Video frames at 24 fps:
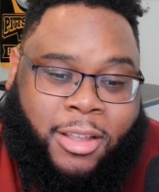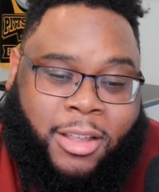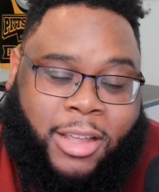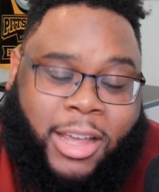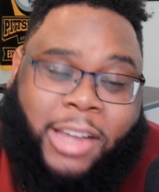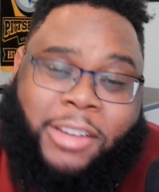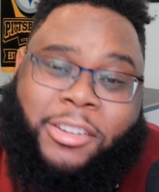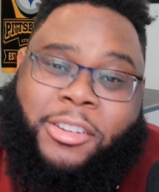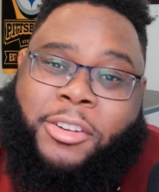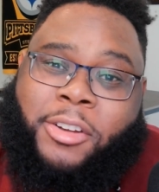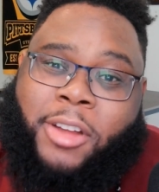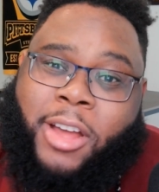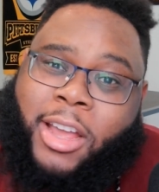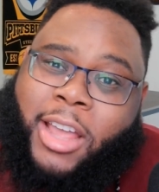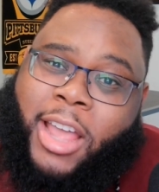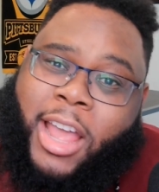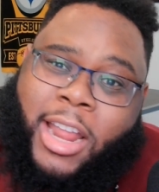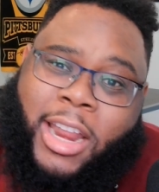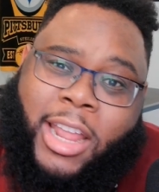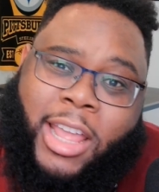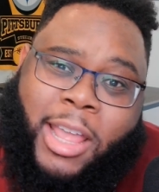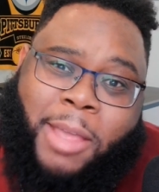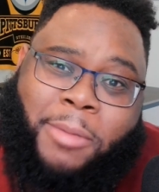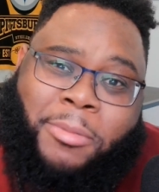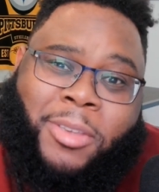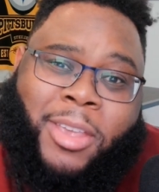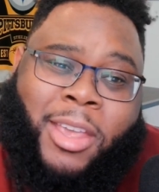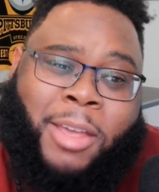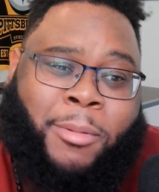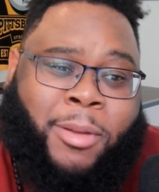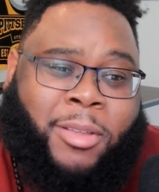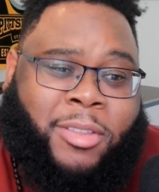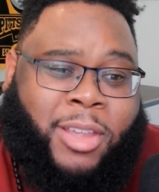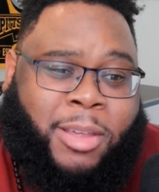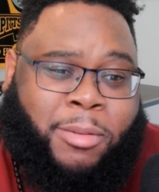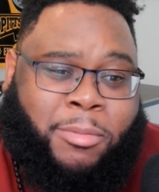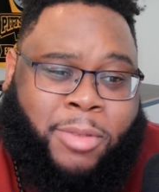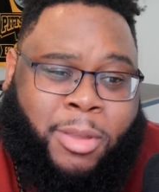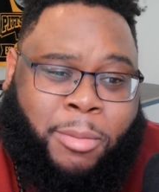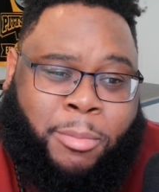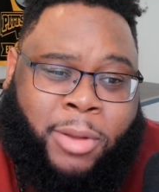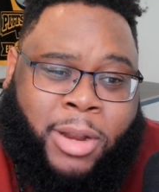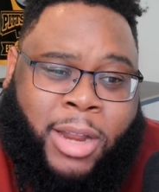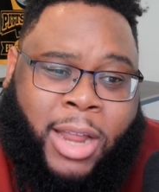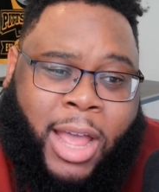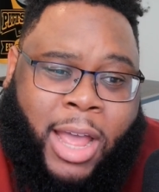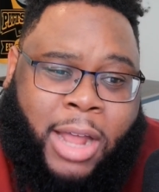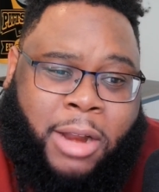Actually, no, I kind of am scared. My team's
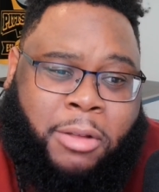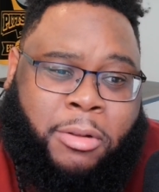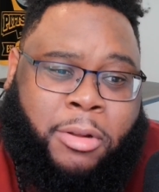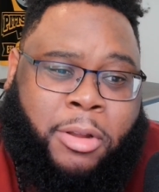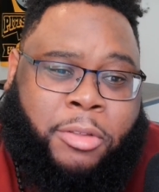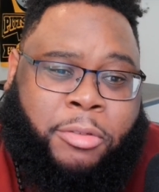number 9 on